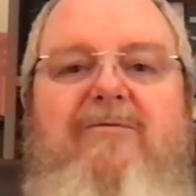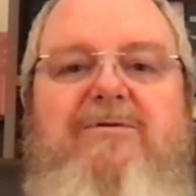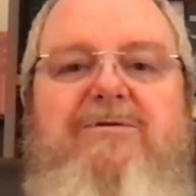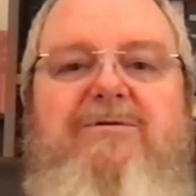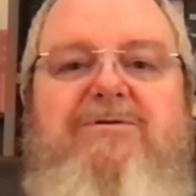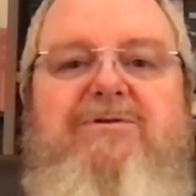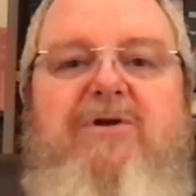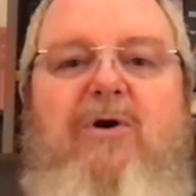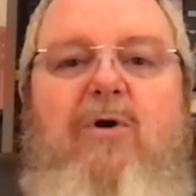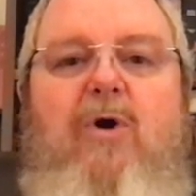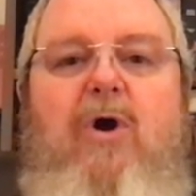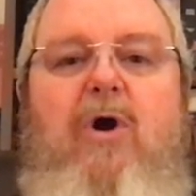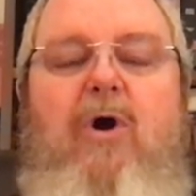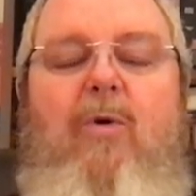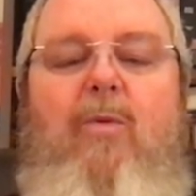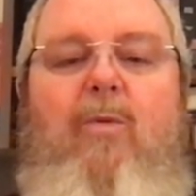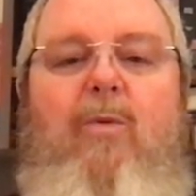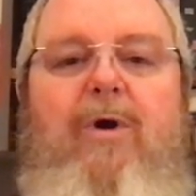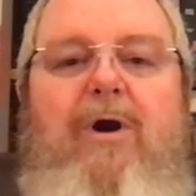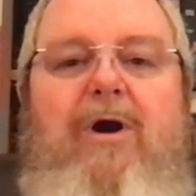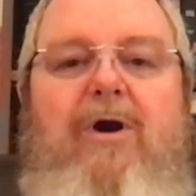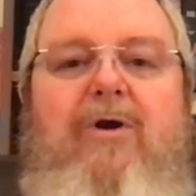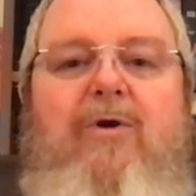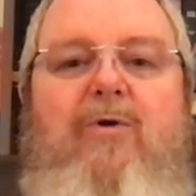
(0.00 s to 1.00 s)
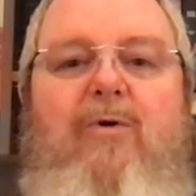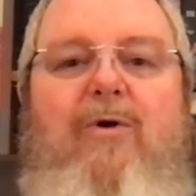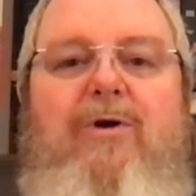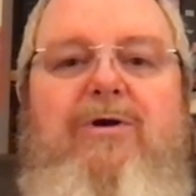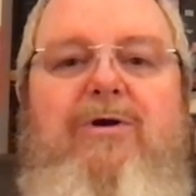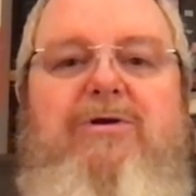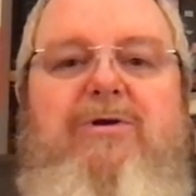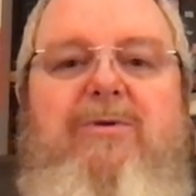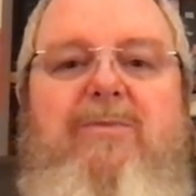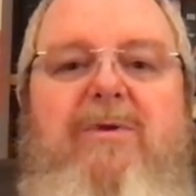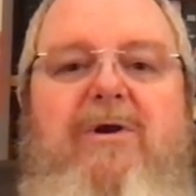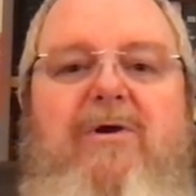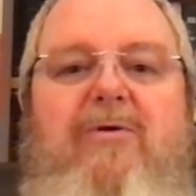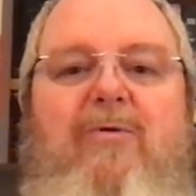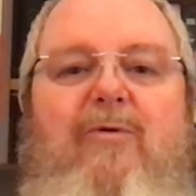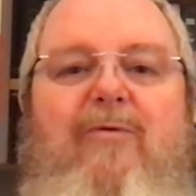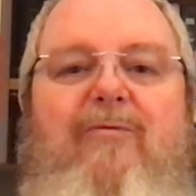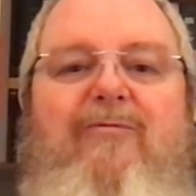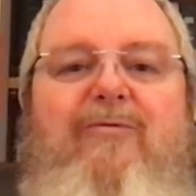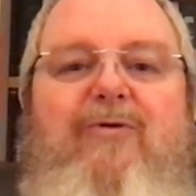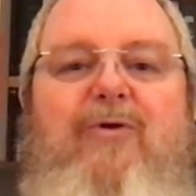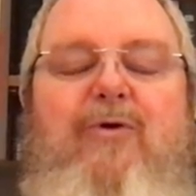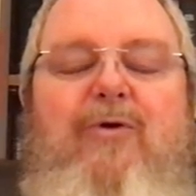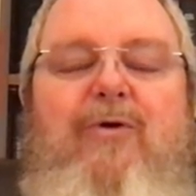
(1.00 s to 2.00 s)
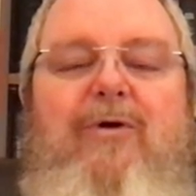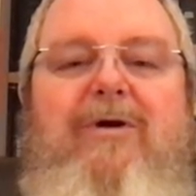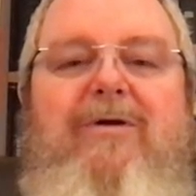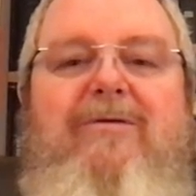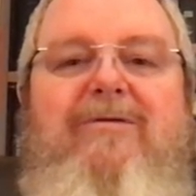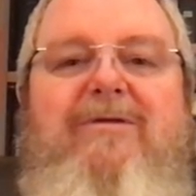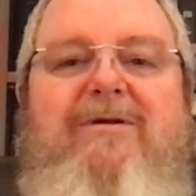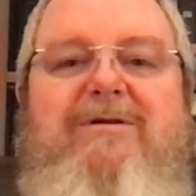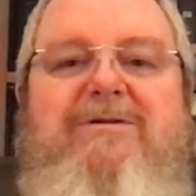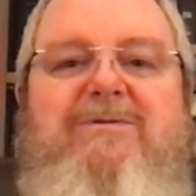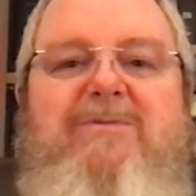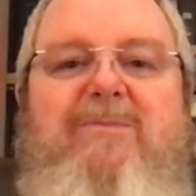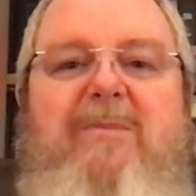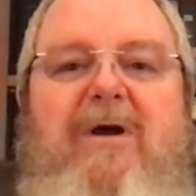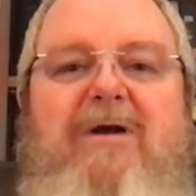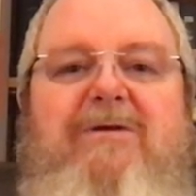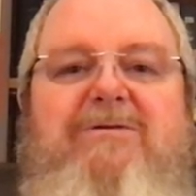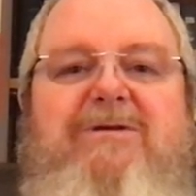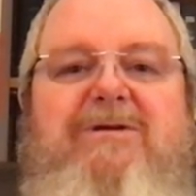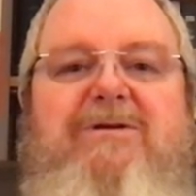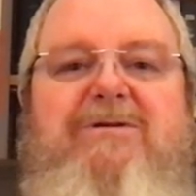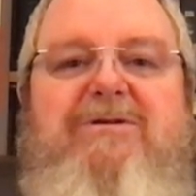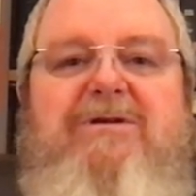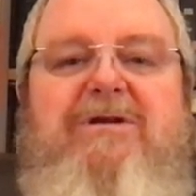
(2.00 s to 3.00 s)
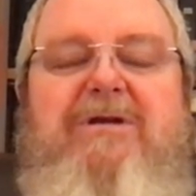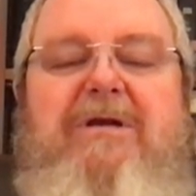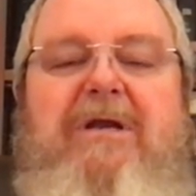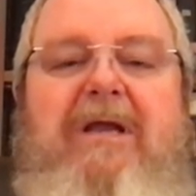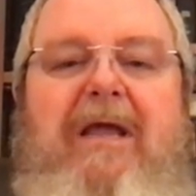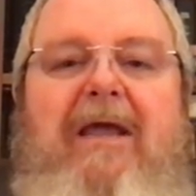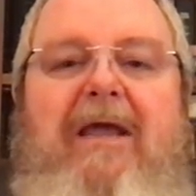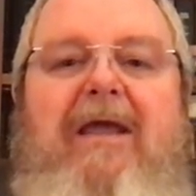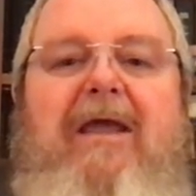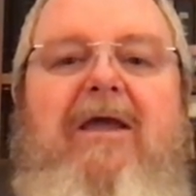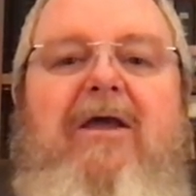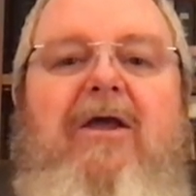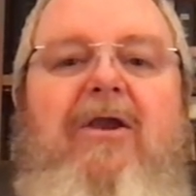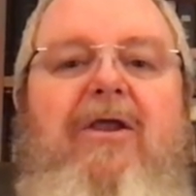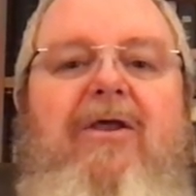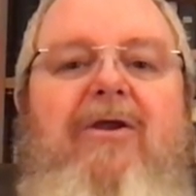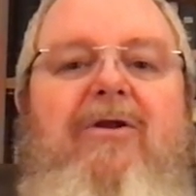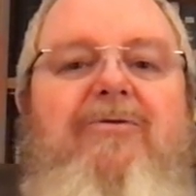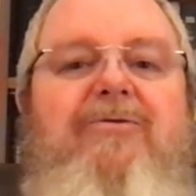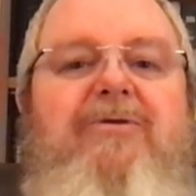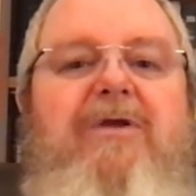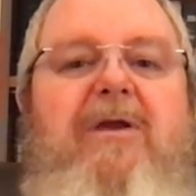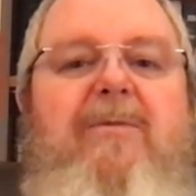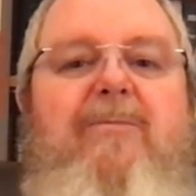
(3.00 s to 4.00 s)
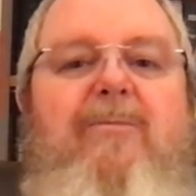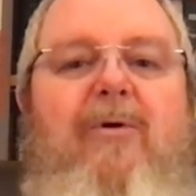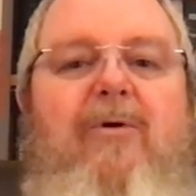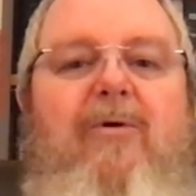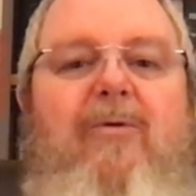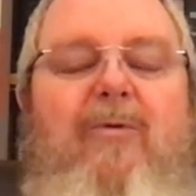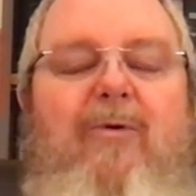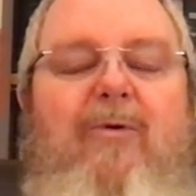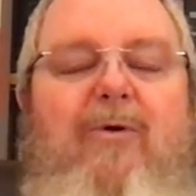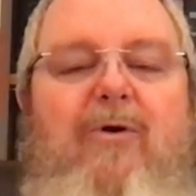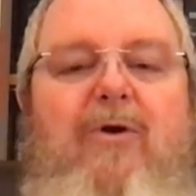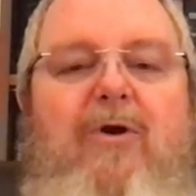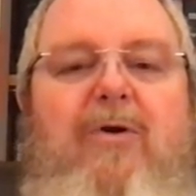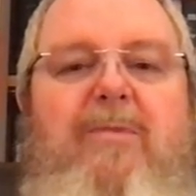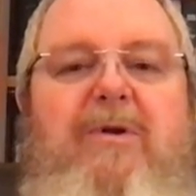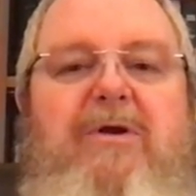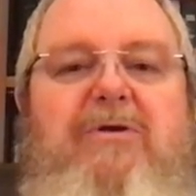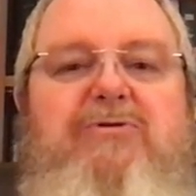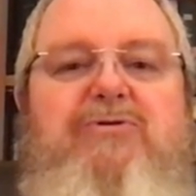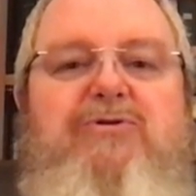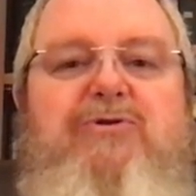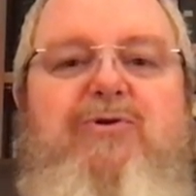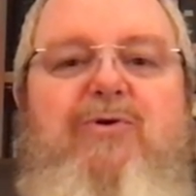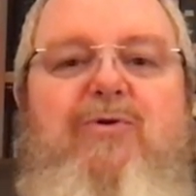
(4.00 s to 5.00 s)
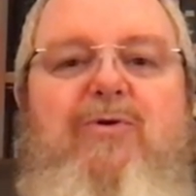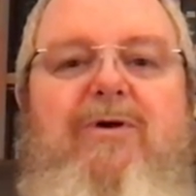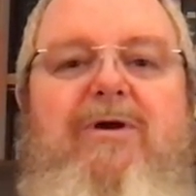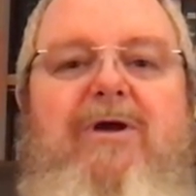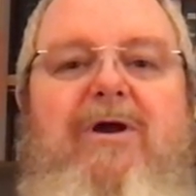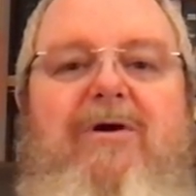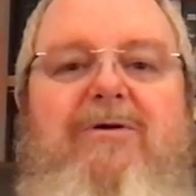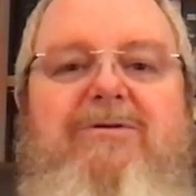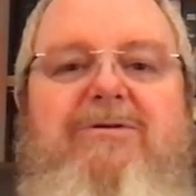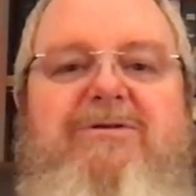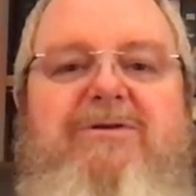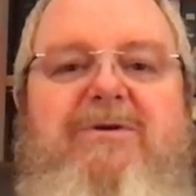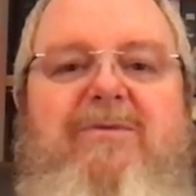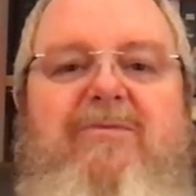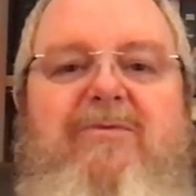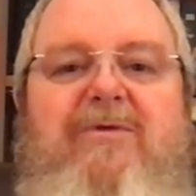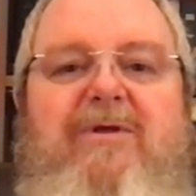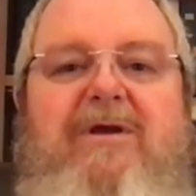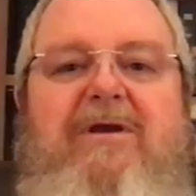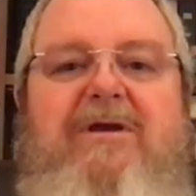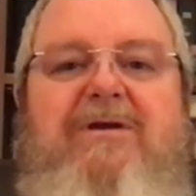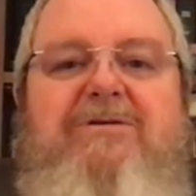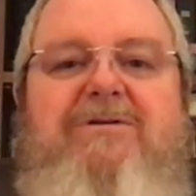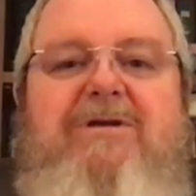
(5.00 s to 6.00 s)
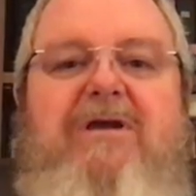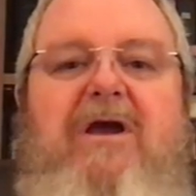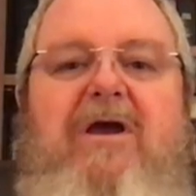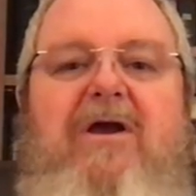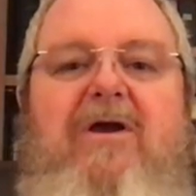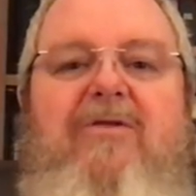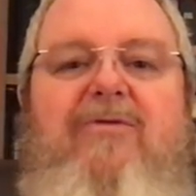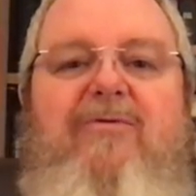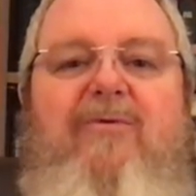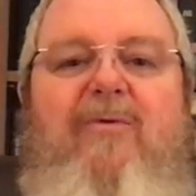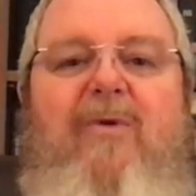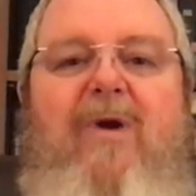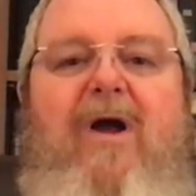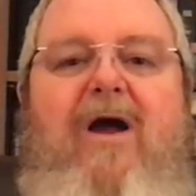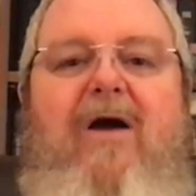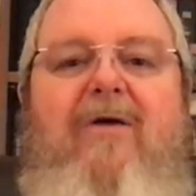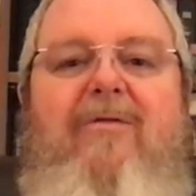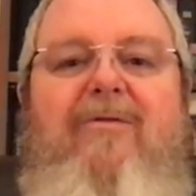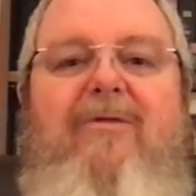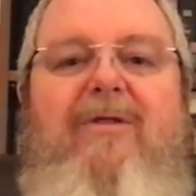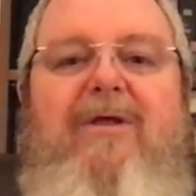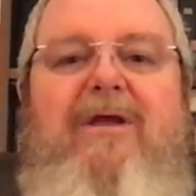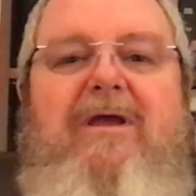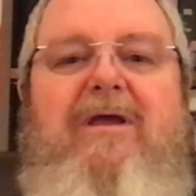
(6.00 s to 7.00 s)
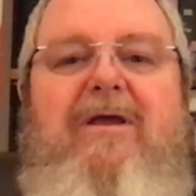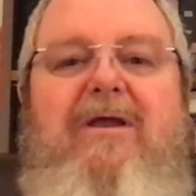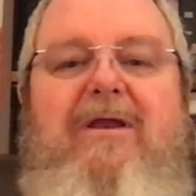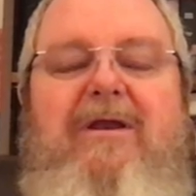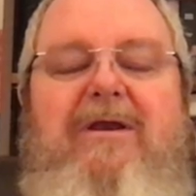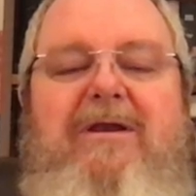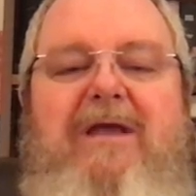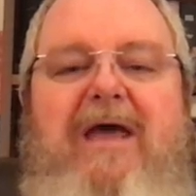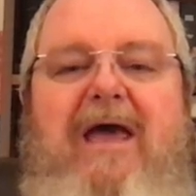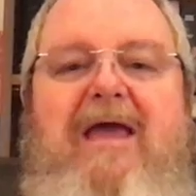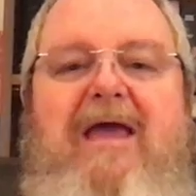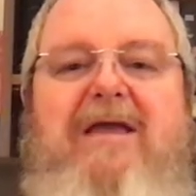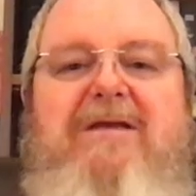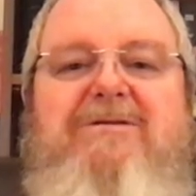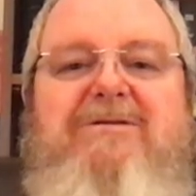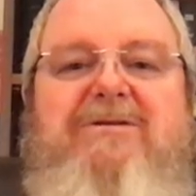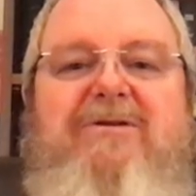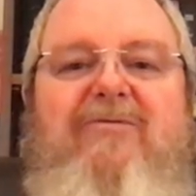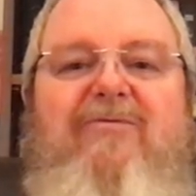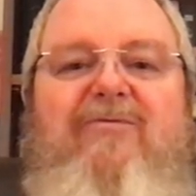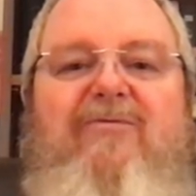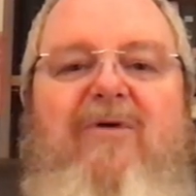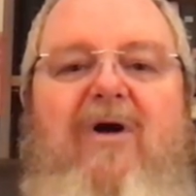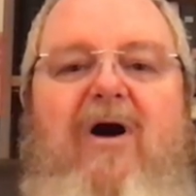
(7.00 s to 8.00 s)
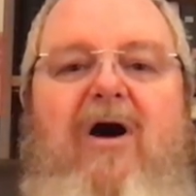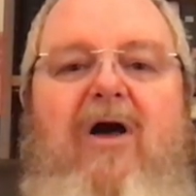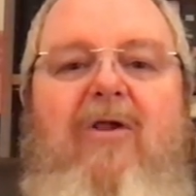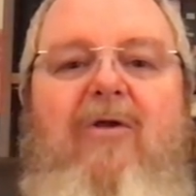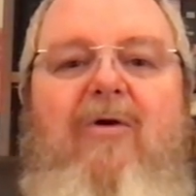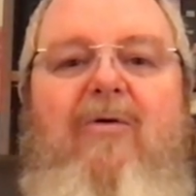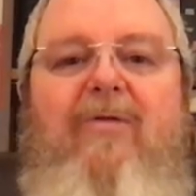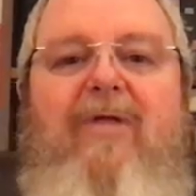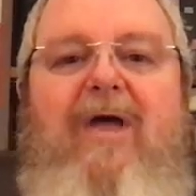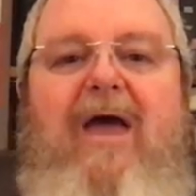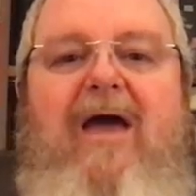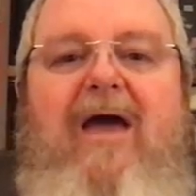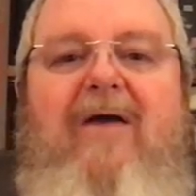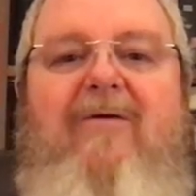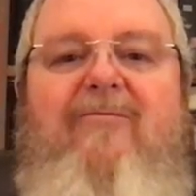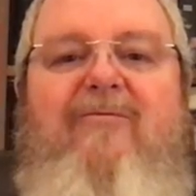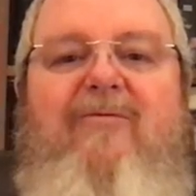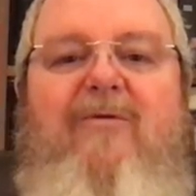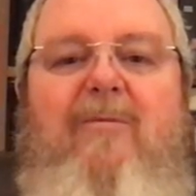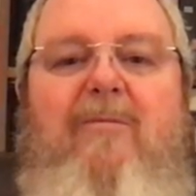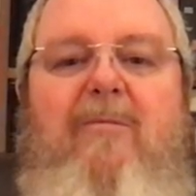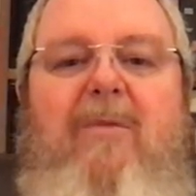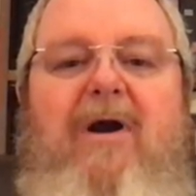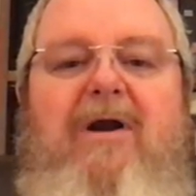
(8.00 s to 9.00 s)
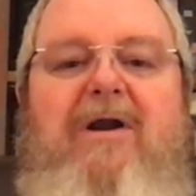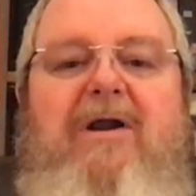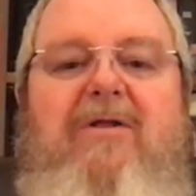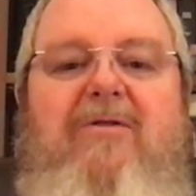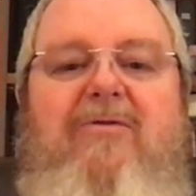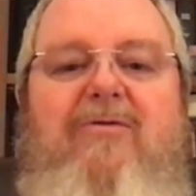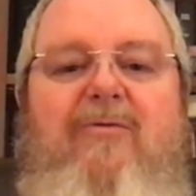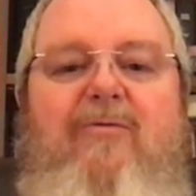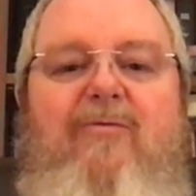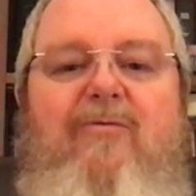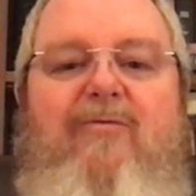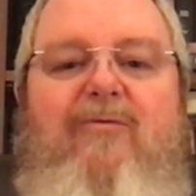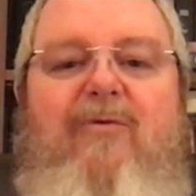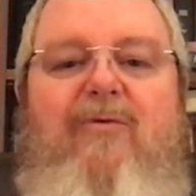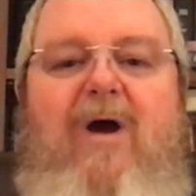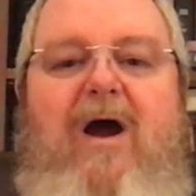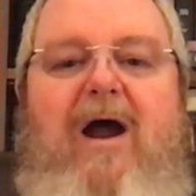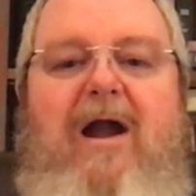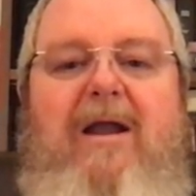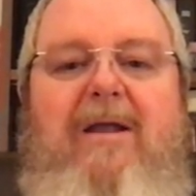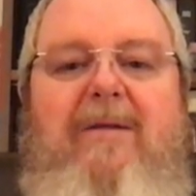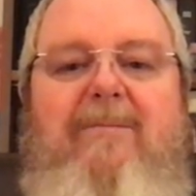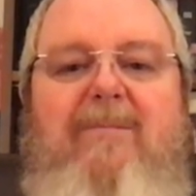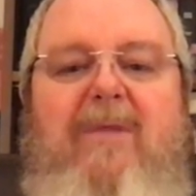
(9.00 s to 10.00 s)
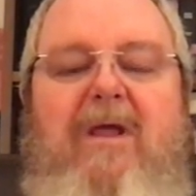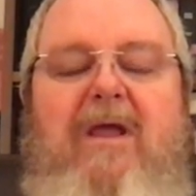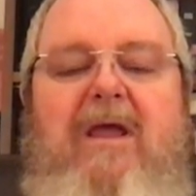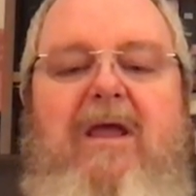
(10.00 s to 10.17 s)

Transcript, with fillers: And so we're going to be reviewing this message and digging a little deeper. We're going to be chewing on some things throughout the days that follow that, from Monday through Friday.